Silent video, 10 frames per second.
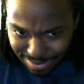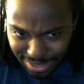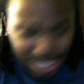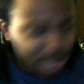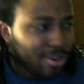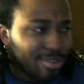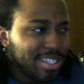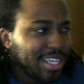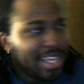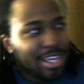King Riku
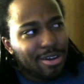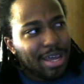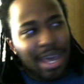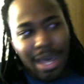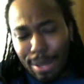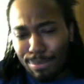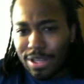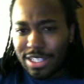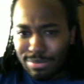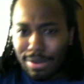said, like, yo, I
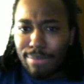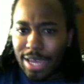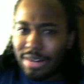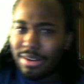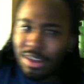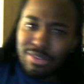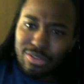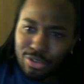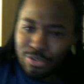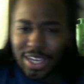placed my bet
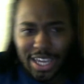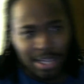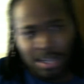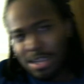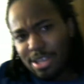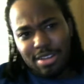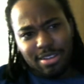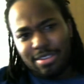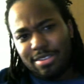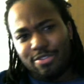on Luffy. And
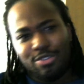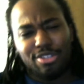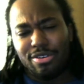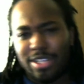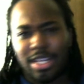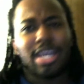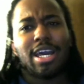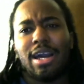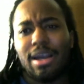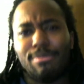Fujitora's like,
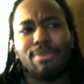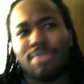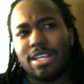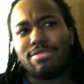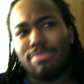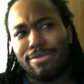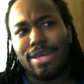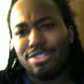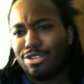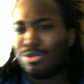yeah, I'm gonna place my
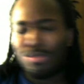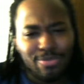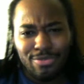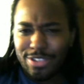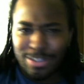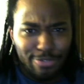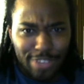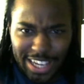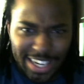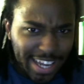bet too. With some
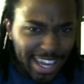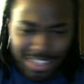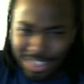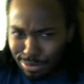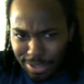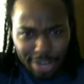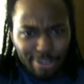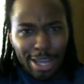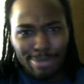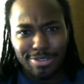fucking dice. He's playing
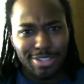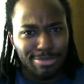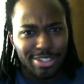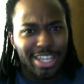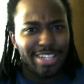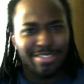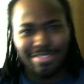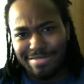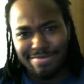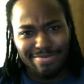craps or some shit?
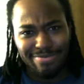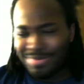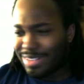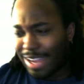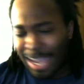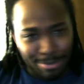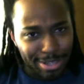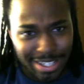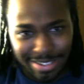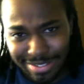
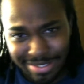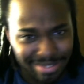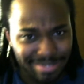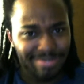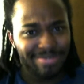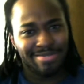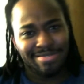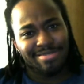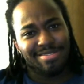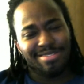Gambling?
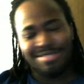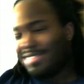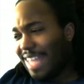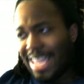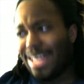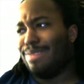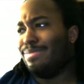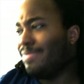Damn.